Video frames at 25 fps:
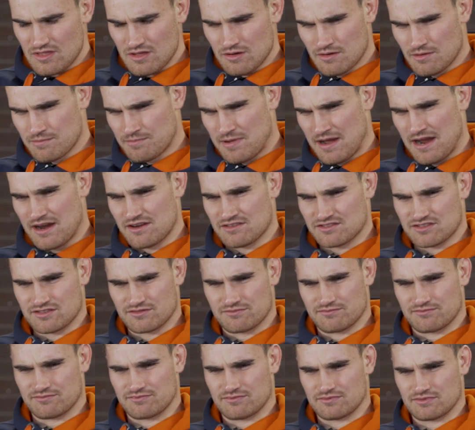my parents
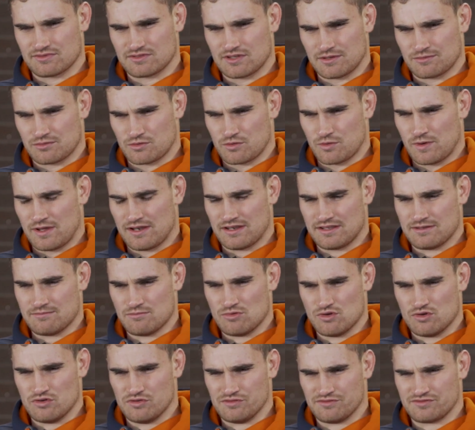have subsequently
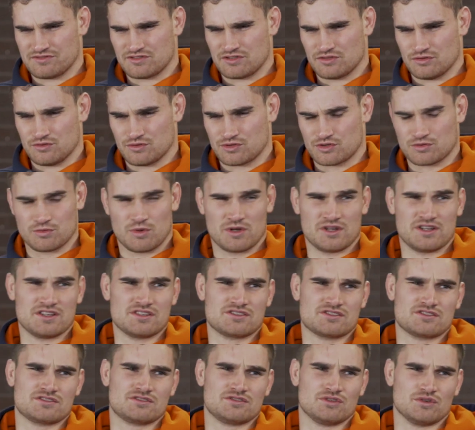moved to
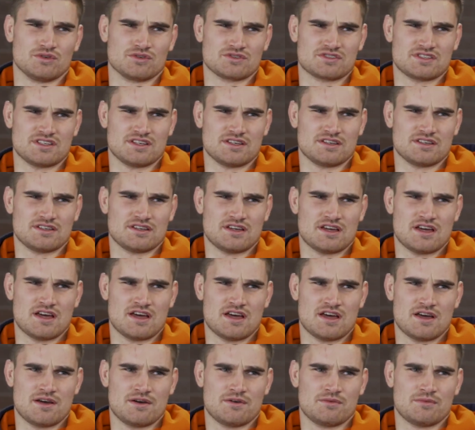Swanage, Dorset,
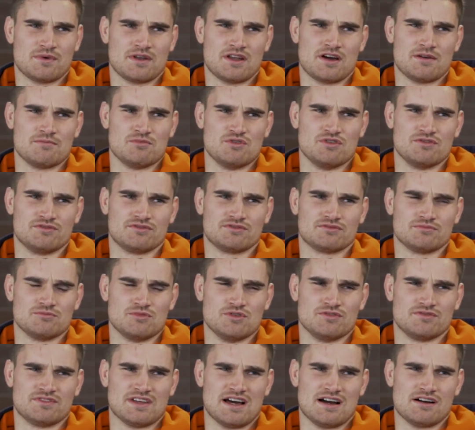when I
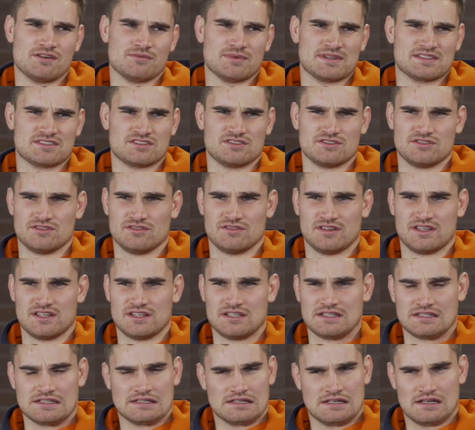moved out and went to
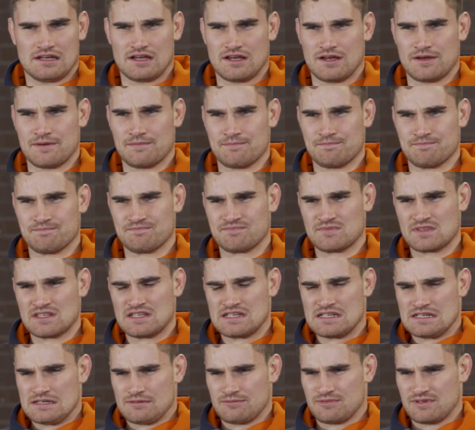uni. But
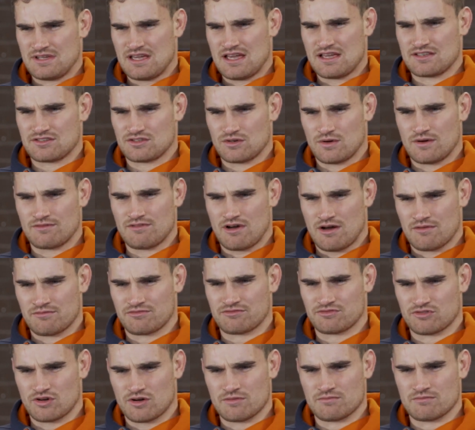yeah, so I'm
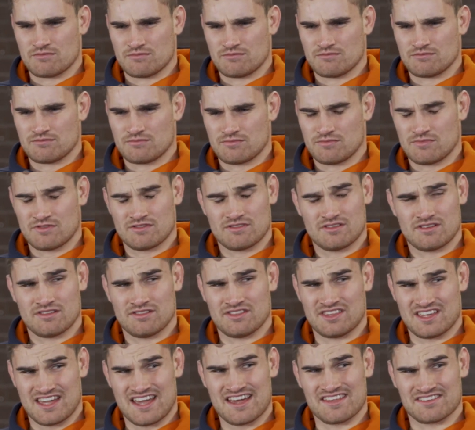from
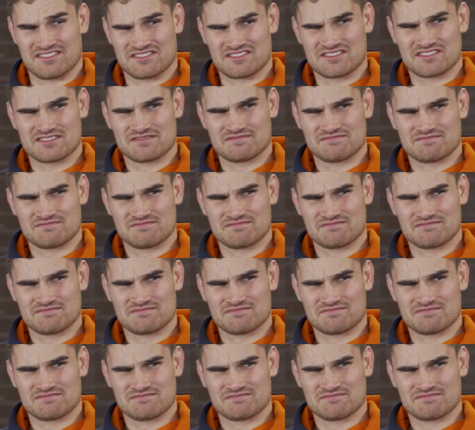the ends.